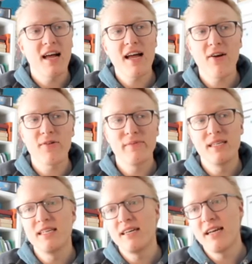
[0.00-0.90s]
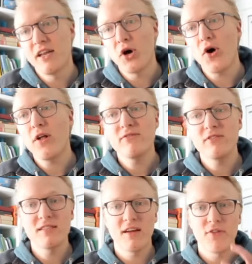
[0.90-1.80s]
iHeartMedia, and all of
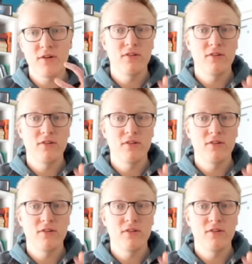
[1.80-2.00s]
these other